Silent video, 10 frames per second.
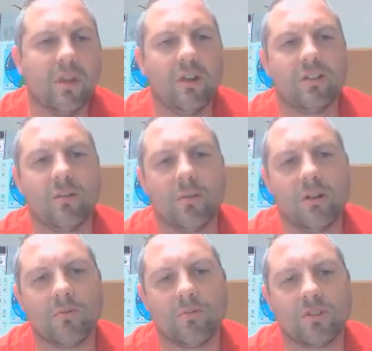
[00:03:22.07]
So we're
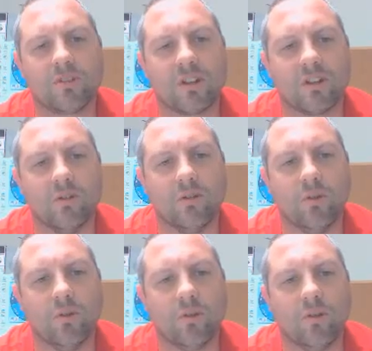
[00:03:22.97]
going to just
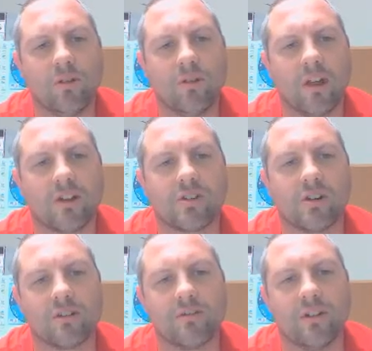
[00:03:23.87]
ignore that
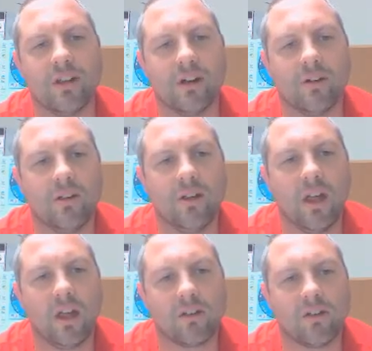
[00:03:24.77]
triangle for now
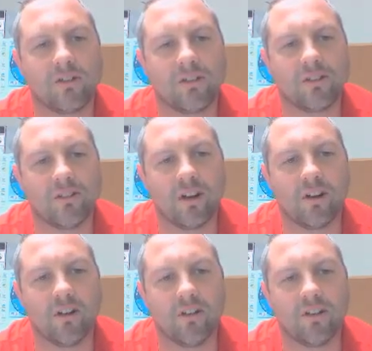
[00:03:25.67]
and concentrate
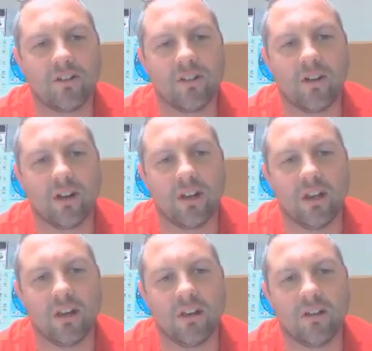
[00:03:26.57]
on this side
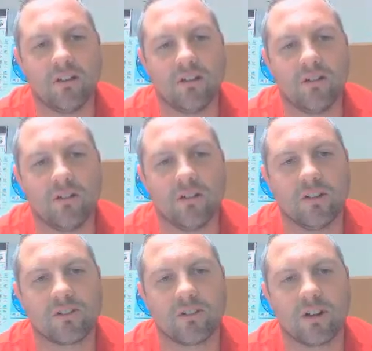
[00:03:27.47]
here, on
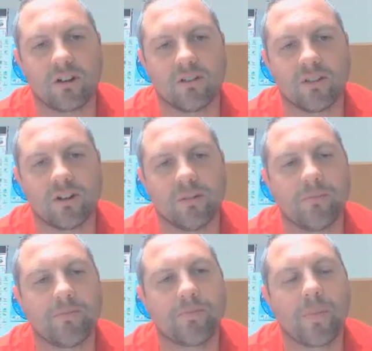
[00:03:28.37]
this triangle, sorry.
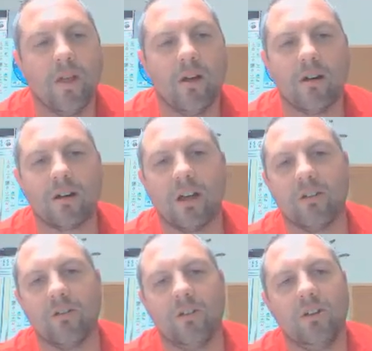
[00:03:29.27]

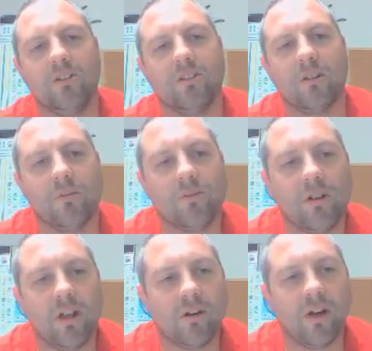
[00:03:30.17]
Okay, so we've
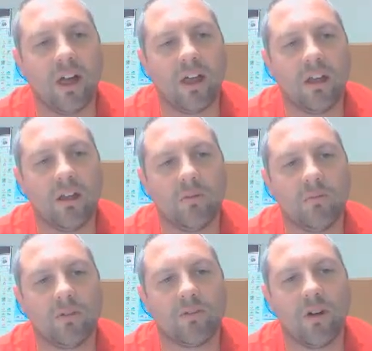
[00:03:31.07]
got our A,
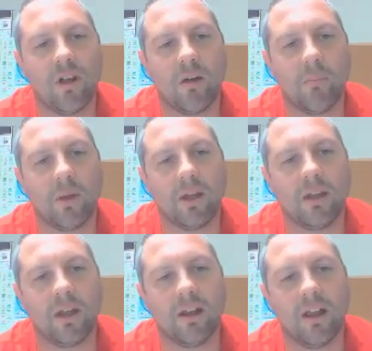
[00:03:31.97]
we've got our
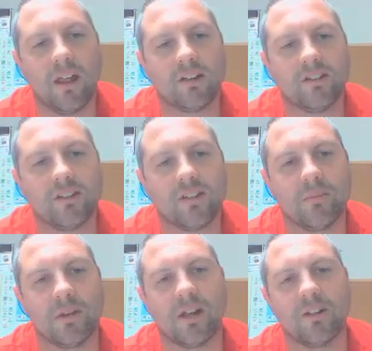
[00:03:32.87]
B, and X is
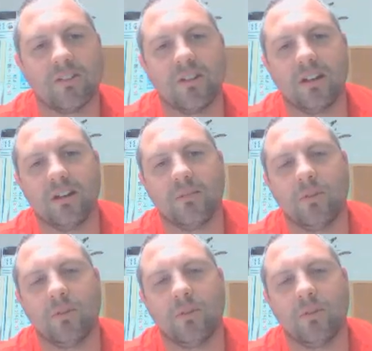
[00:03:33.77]
going to be our C.